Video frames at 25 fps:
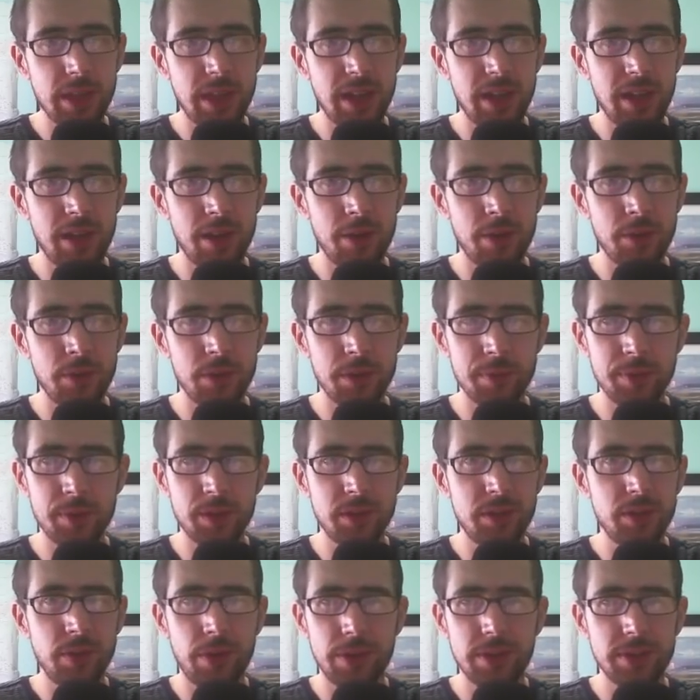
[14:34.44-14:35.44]
With
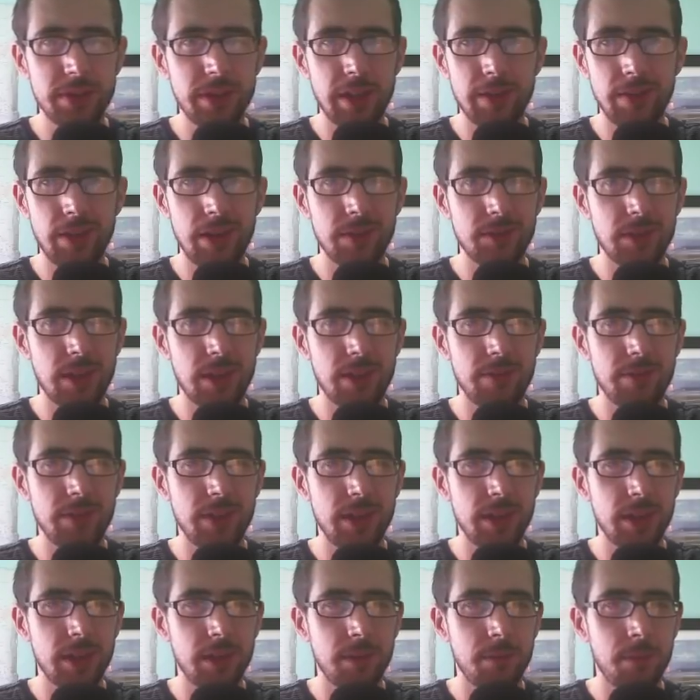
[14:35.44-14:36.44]
Ubuntu, I just never have that
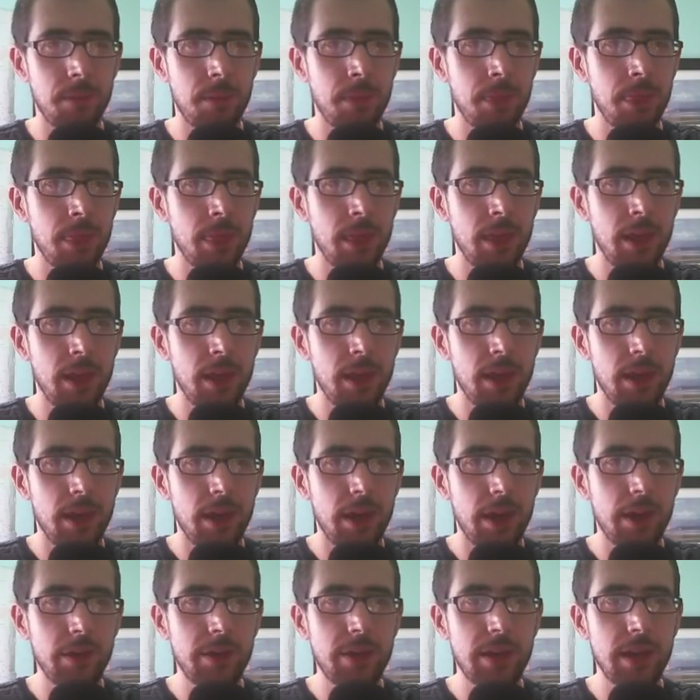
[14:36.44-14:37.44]
feeling.
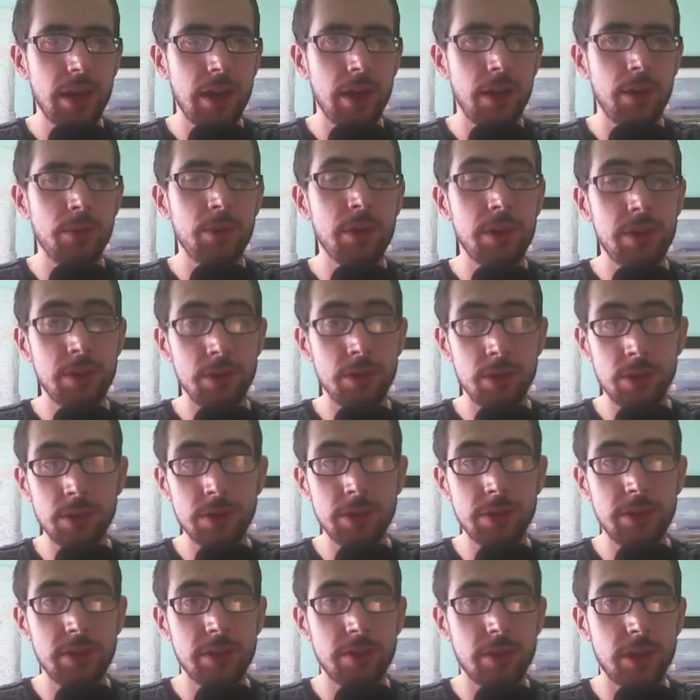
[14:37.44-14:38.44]
Okay, with
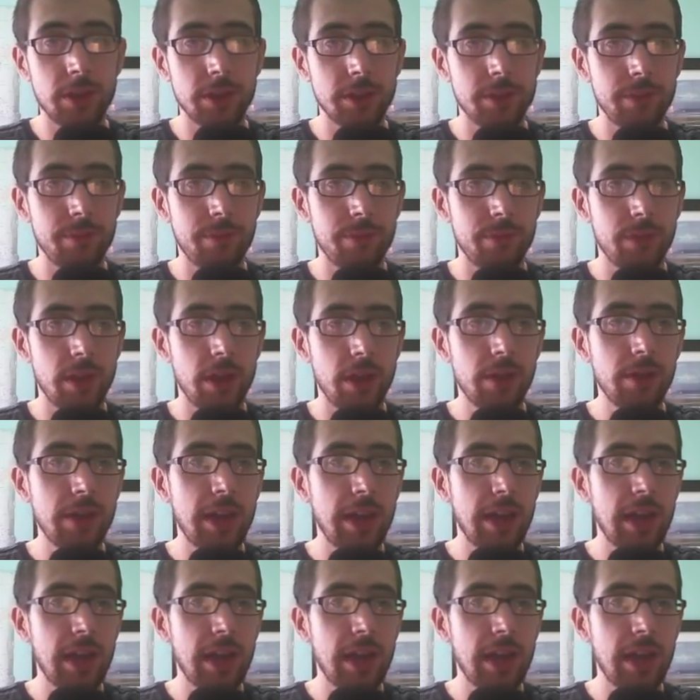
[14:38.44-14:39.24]
Unity, rather. Okay,